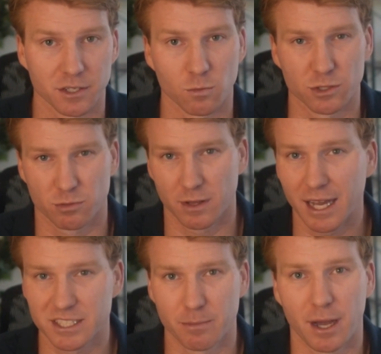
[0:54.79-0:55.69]
which
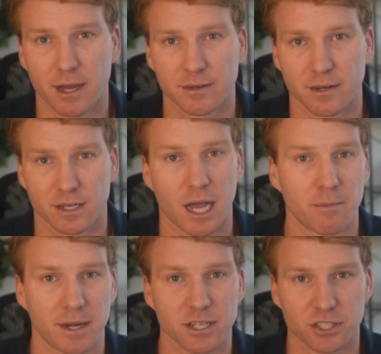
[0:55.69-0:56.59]
relies upon a
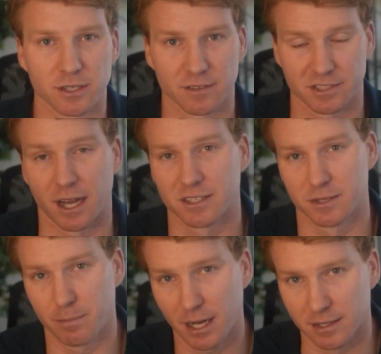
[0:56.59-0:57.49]
combination of stocks and
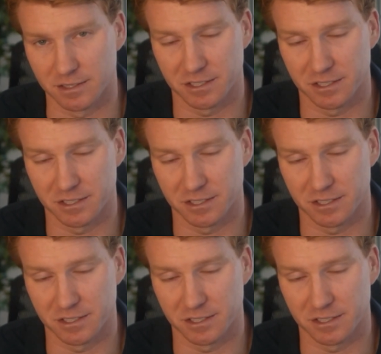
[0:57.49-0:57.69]
bonds.